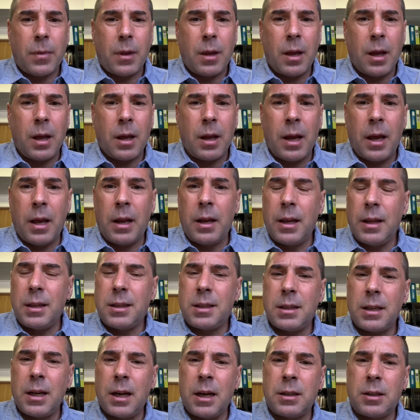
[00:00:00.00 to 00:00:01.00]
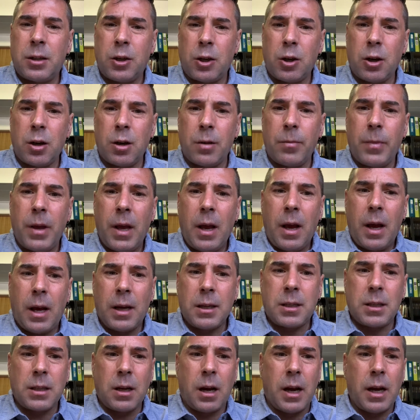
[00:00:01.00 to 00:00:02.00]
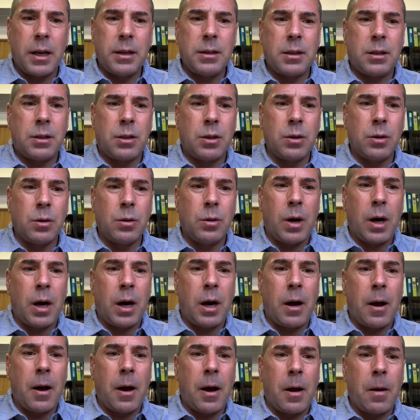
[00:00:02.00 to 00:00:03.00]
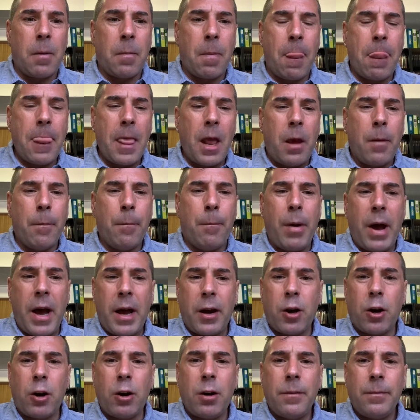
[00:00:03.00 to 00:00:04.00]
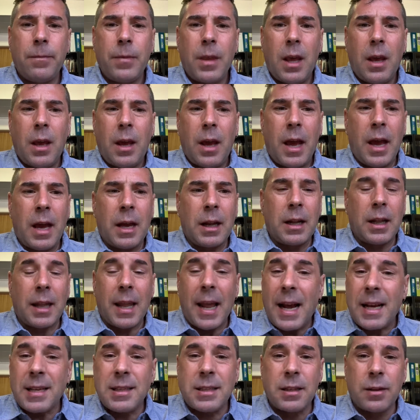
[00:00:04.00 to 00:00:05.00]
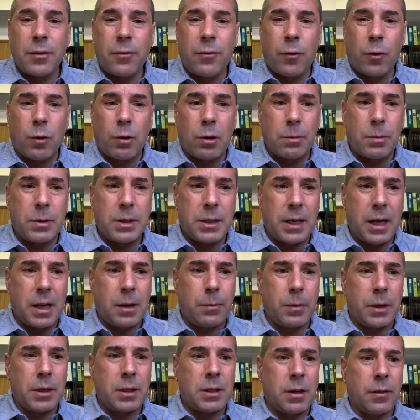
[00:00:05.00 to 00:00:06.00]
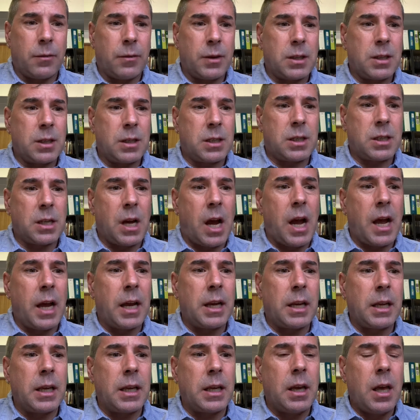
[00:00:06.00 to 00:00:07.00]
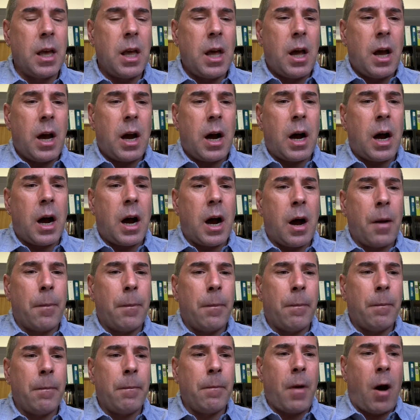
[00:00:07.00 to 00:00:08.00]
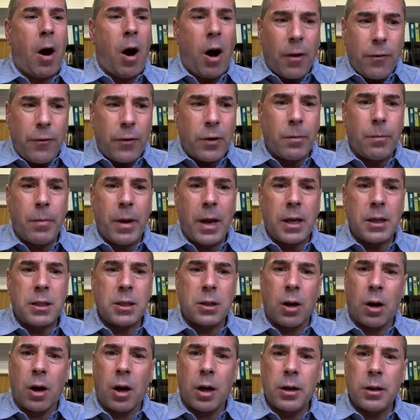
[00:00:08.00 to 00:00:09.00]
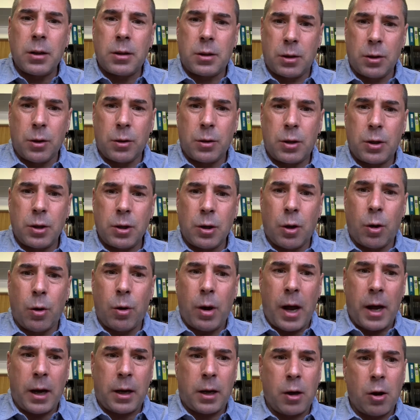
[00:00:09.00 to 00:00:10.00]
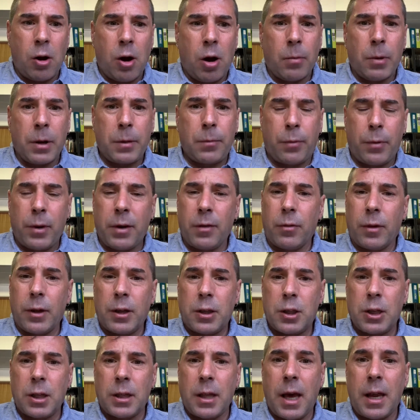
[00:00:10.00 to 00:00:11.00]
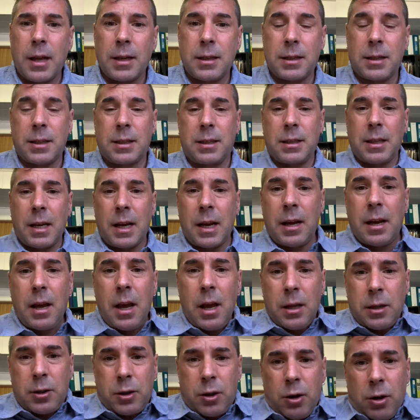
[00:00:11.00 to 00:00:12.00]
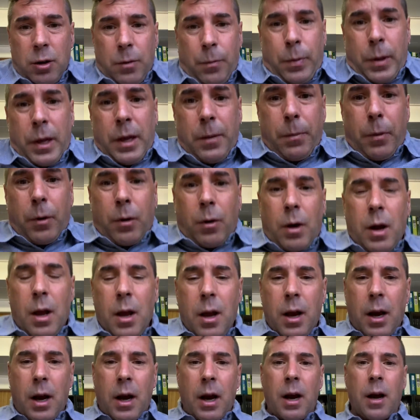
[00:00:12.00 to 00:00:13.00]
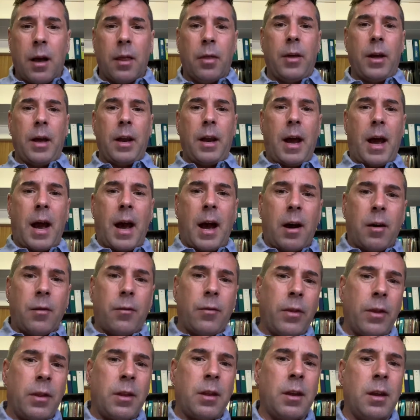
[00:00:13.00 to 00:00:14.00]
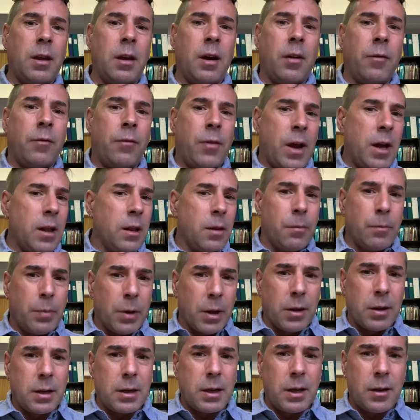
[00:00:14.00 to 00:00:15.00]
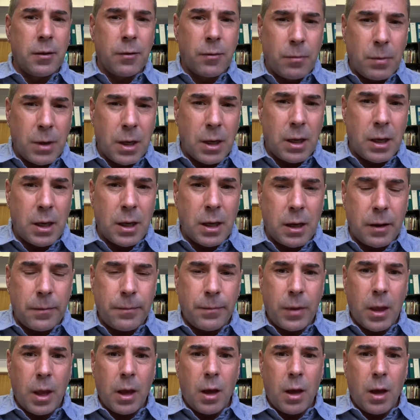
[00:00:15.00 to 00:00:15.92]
And it's a term assigned to better and less informed segments of a society, often based on socioeconomic privilege. And that is to say, certain people that have the availability of media